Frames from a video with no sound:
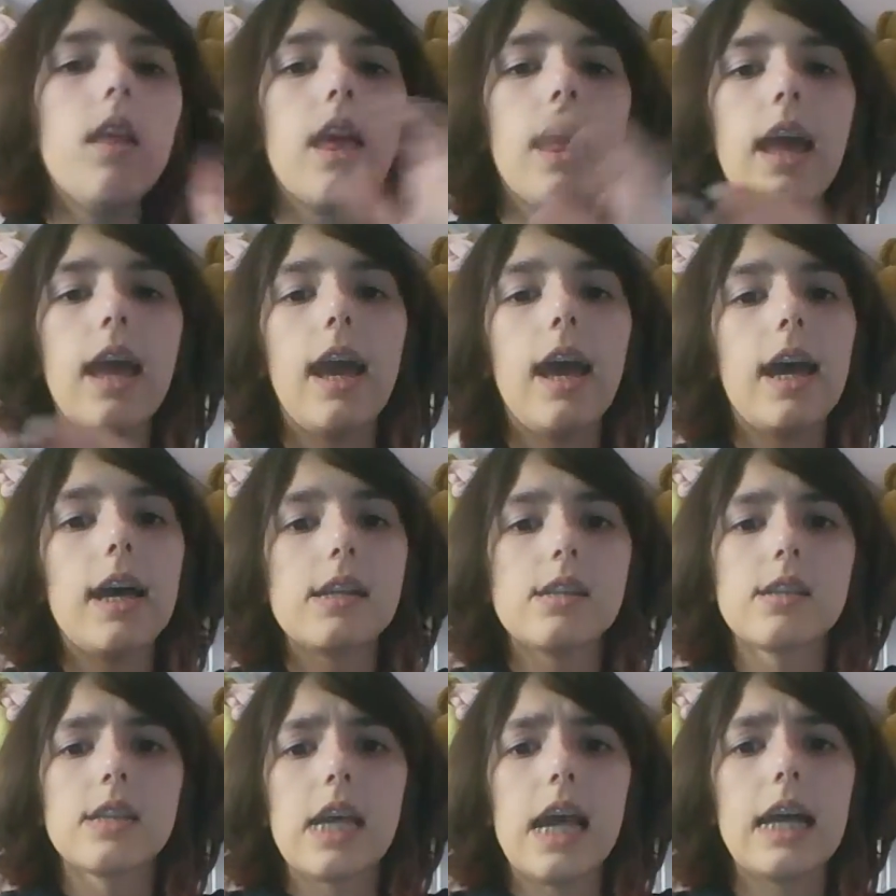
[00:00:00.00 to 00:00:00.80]

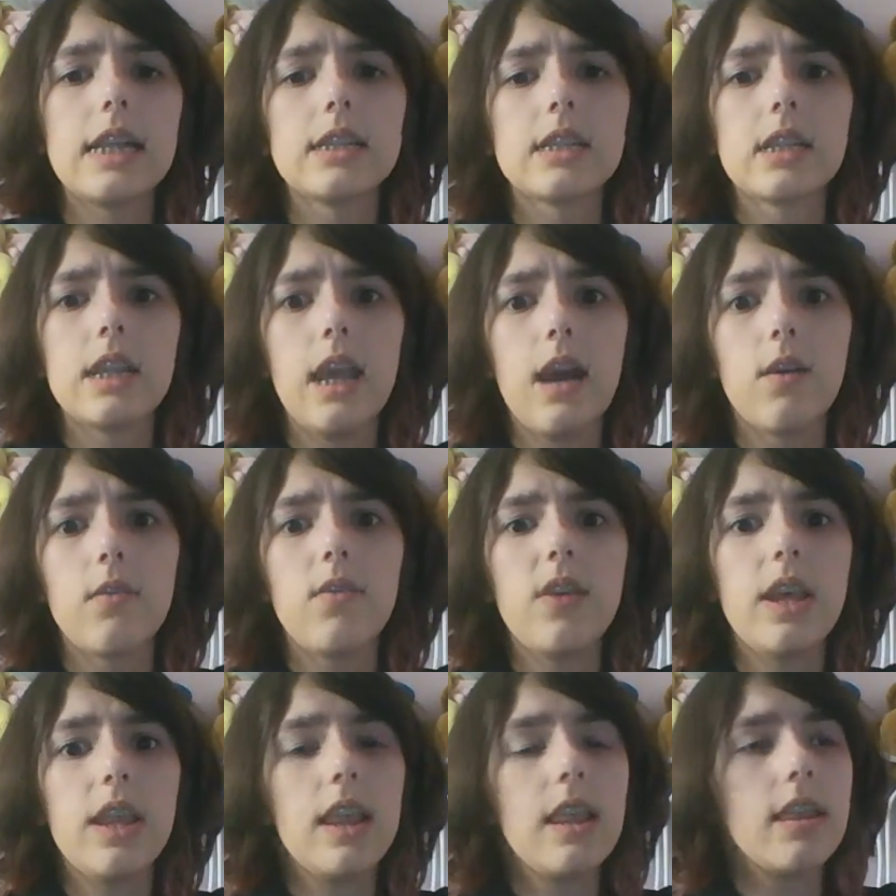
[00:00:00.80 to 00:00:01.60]
And hence the
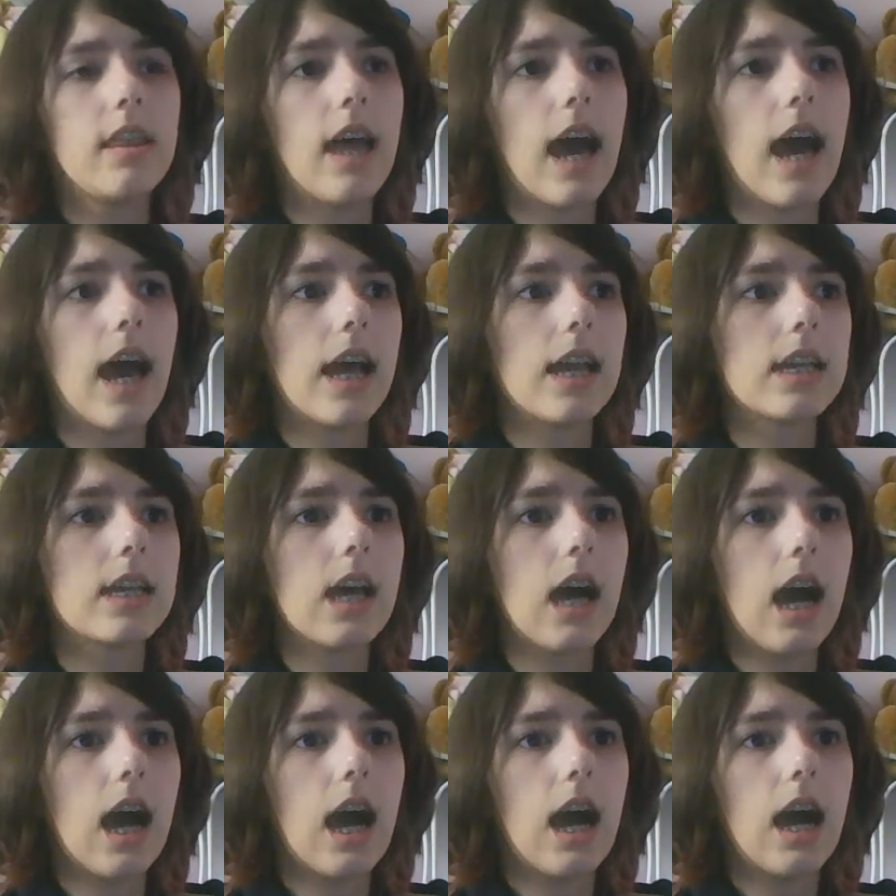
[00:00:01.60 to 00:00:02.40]
outfit that
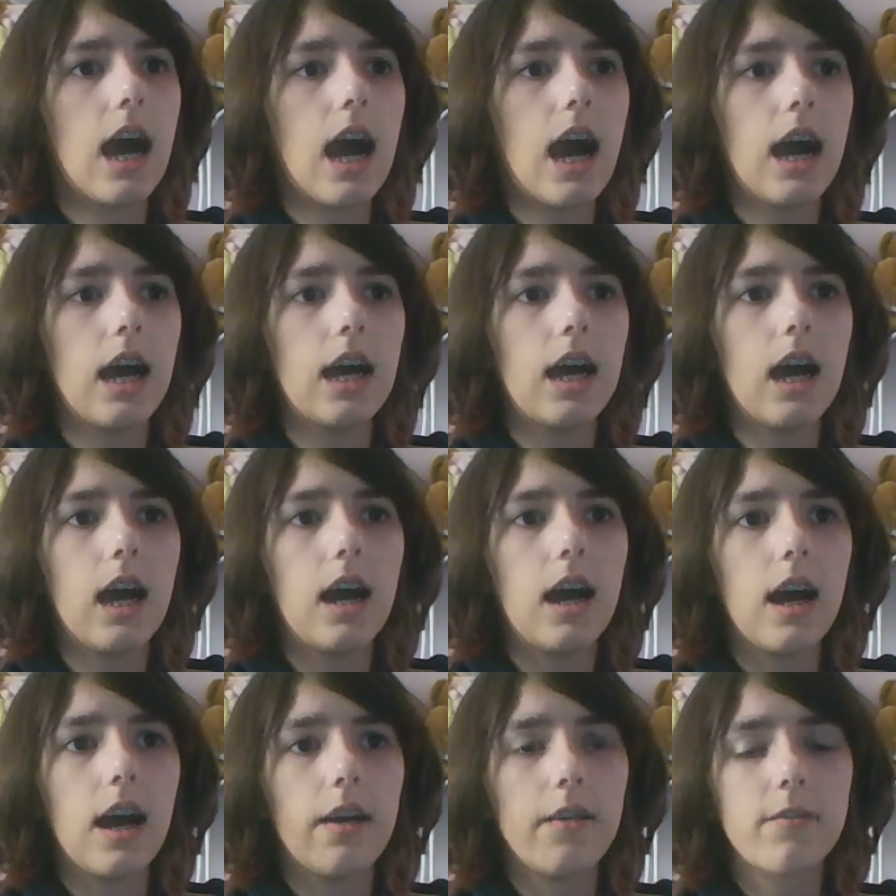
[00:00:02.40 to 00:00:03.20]

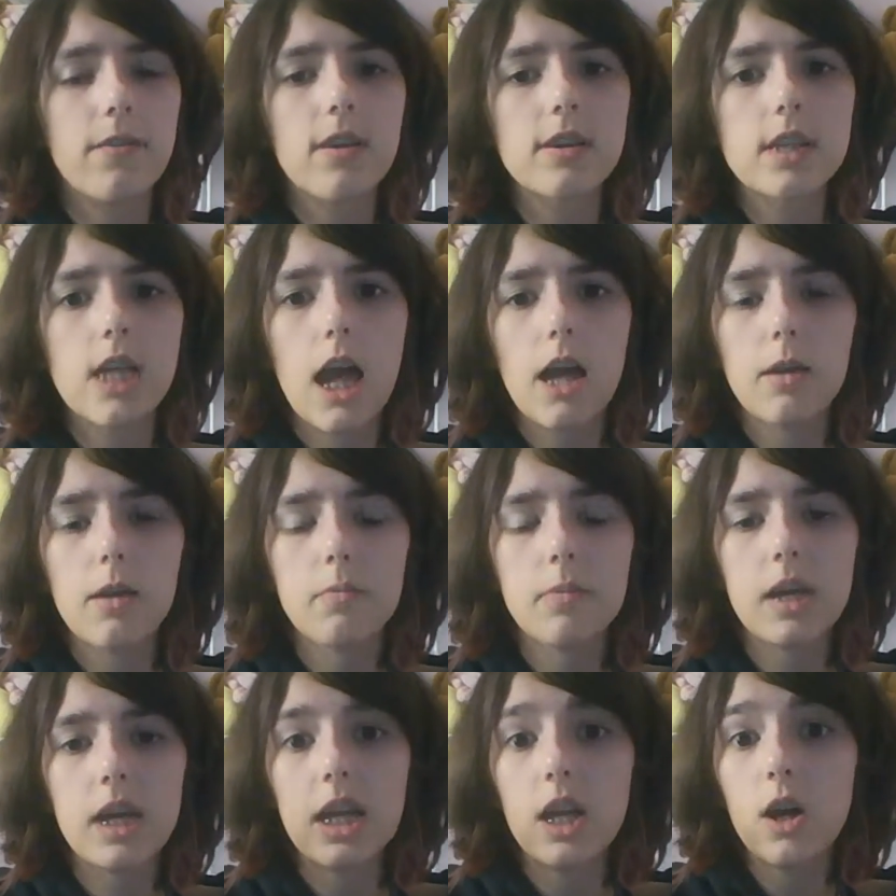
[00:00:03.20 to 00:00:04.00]
I first had
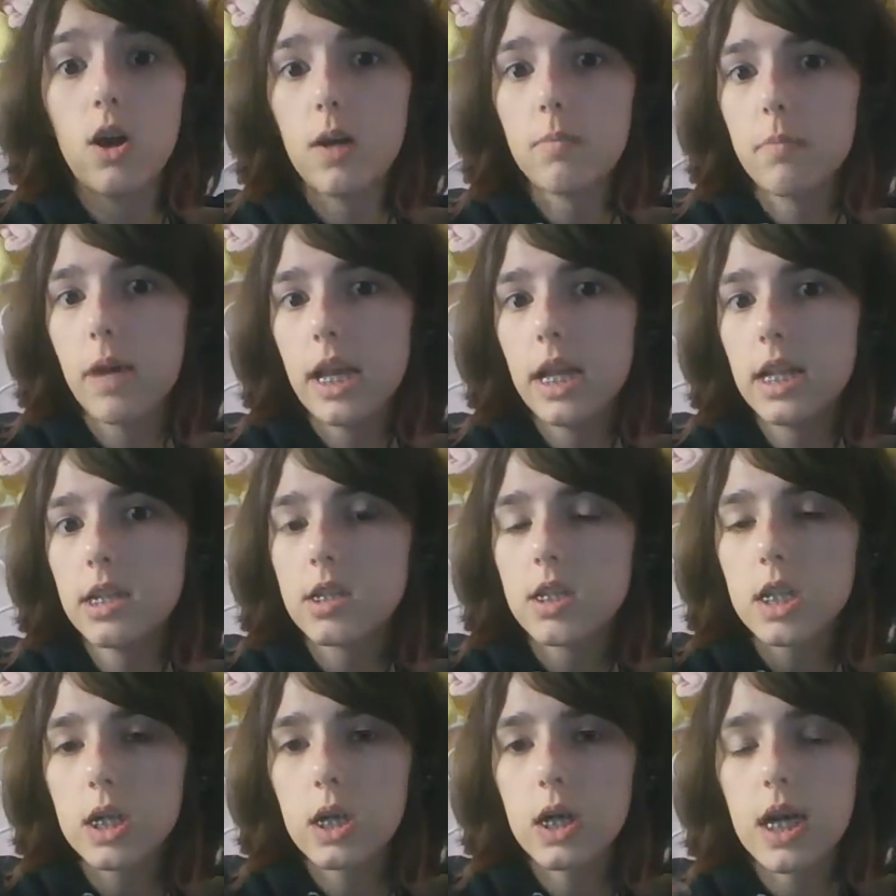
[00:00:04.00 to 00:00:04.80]
him in on my
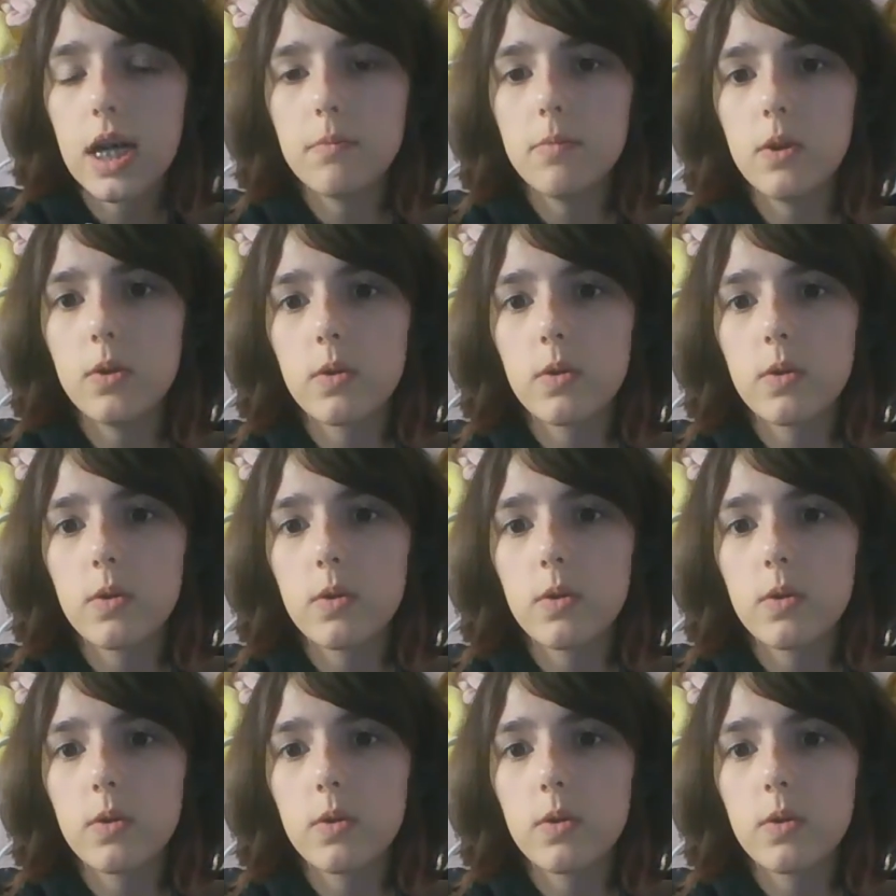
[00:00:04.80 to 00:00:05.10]
Instagram.